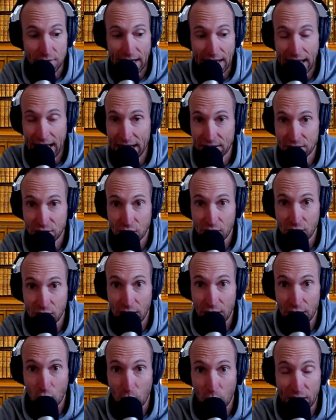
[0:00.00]
I had,
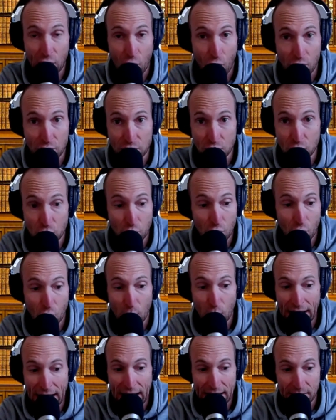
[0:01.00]
you know, we called Google.
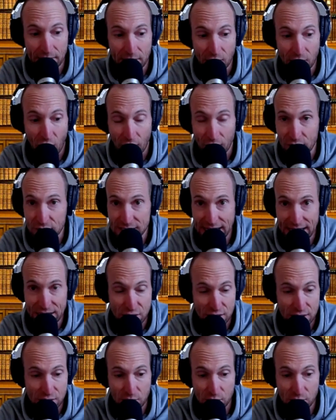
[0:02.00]
We had
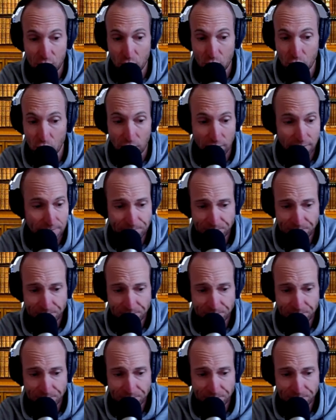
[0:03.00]
conversations with Google.